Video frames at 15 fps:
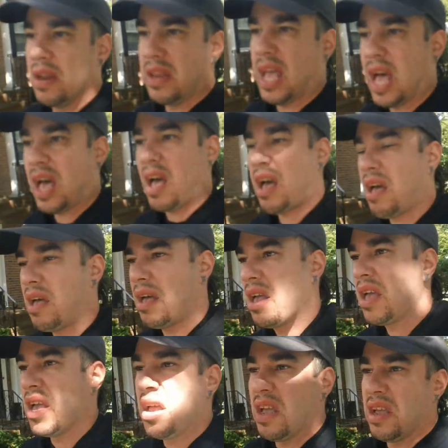Nah,
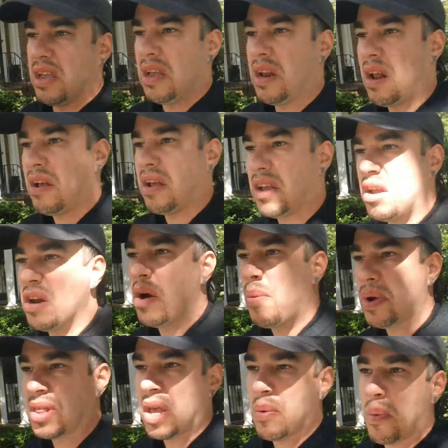you know, you know
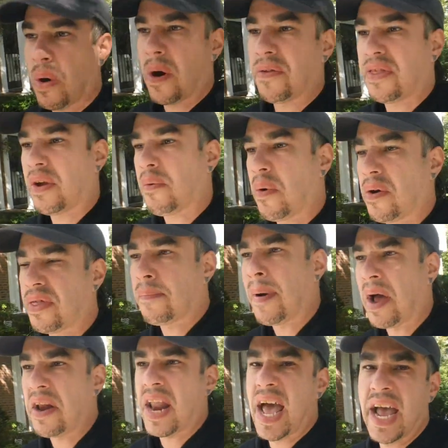what they're worth. They're worth
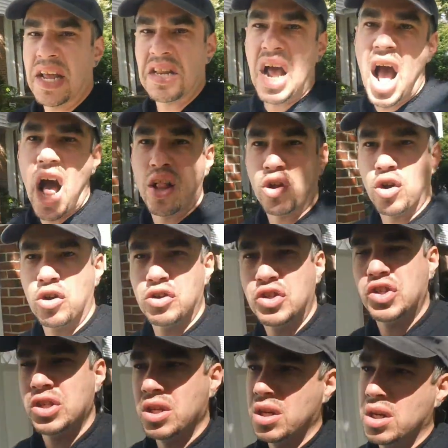about nine
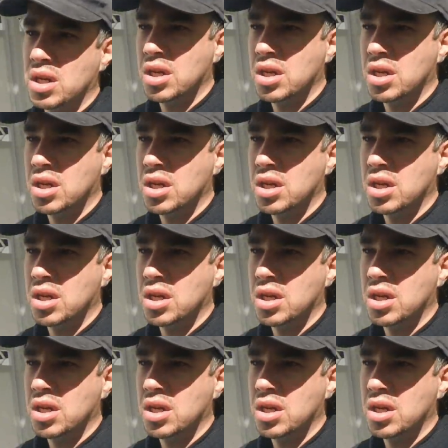dollars.